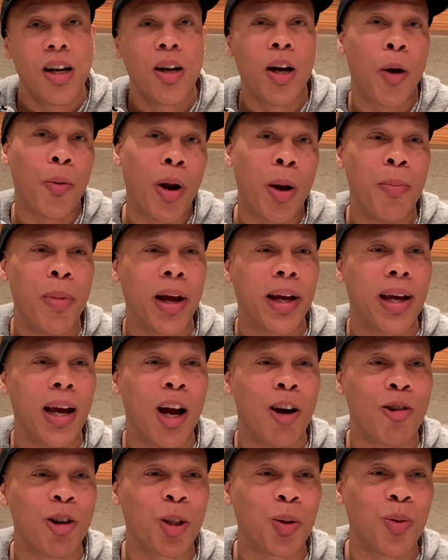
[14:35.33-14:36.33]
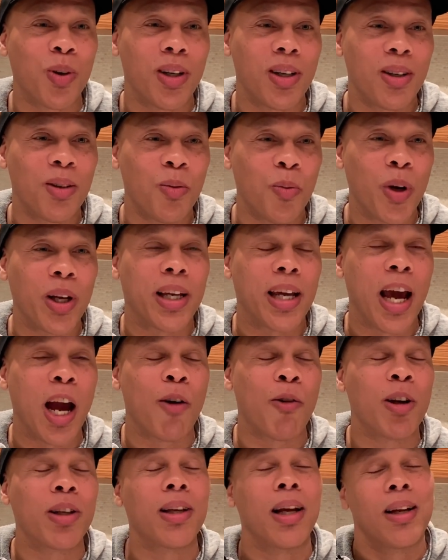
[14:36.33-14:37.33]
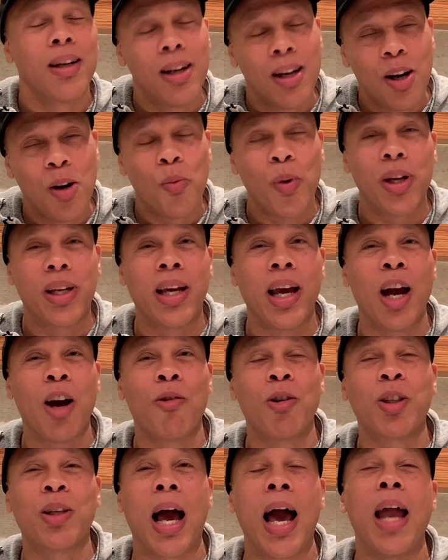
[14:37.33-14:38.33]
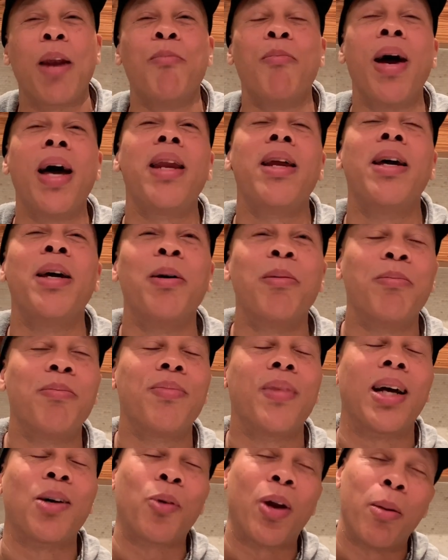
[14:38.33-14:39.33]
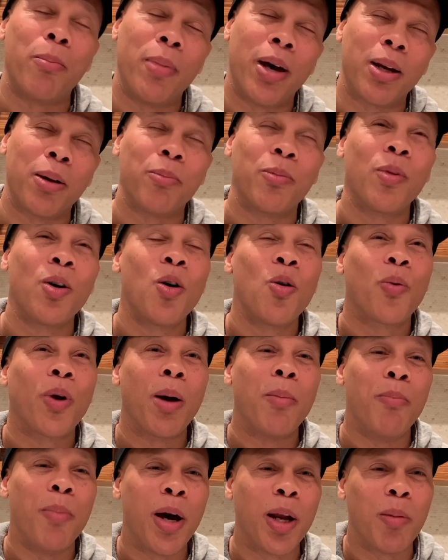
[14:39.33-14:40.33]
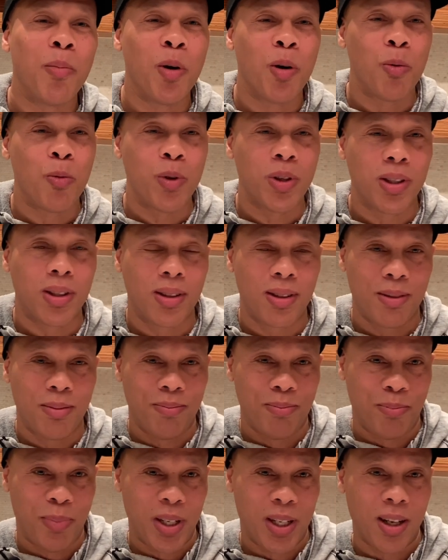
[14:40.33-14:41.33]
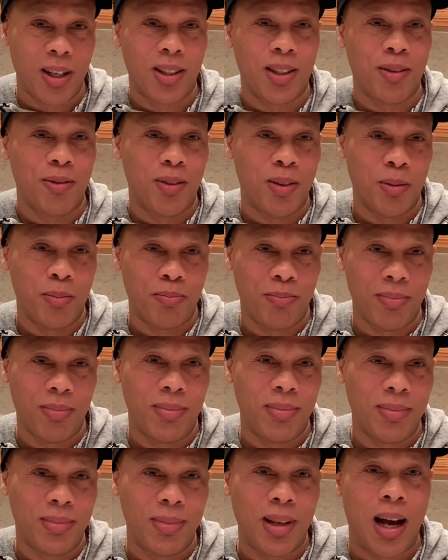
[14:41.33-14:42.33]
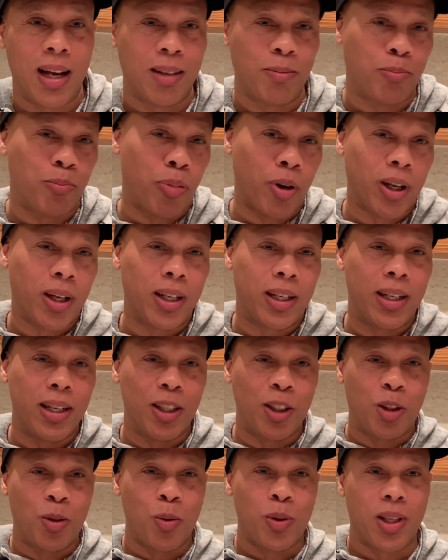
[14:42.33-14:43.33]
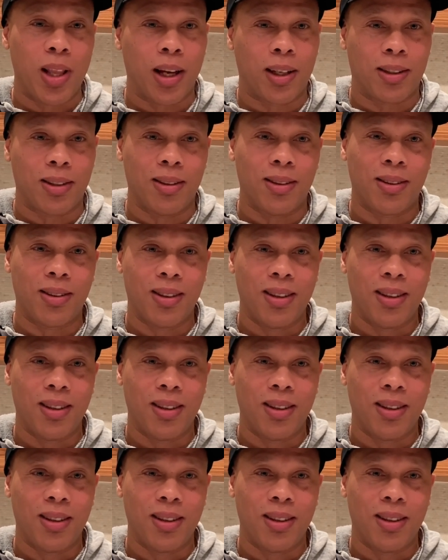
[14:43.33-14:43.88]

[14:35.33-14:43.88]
And when I met Karis, when Karis, I had met him, not when I met him. When I met him, it was because of I bring your kids to his lectures,